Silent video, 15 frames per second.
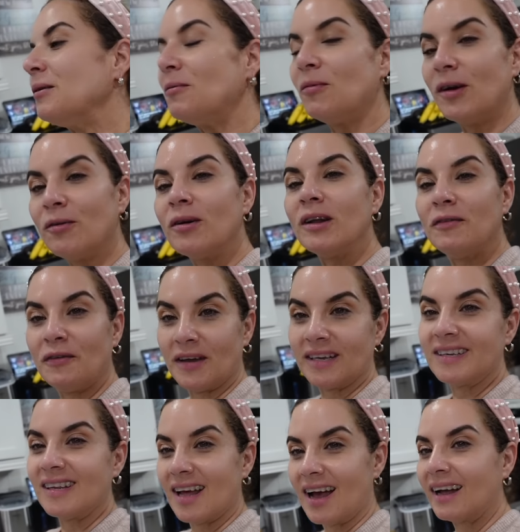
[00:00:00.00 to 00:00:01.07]
we will
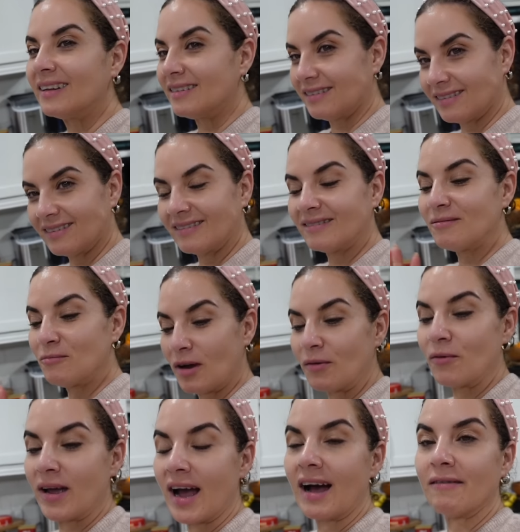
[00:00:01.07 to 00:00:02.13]
fix that
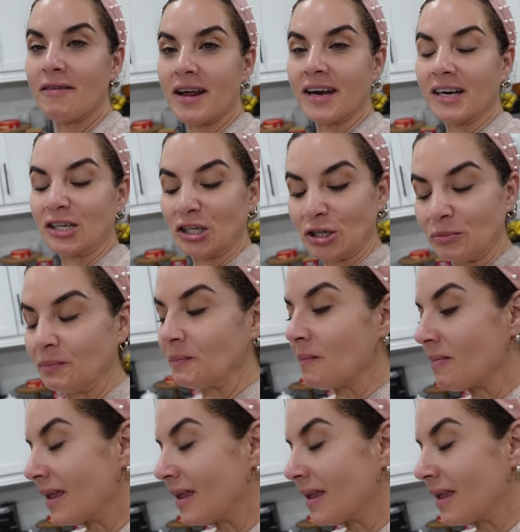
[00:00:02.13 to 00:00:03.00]
when we have energy.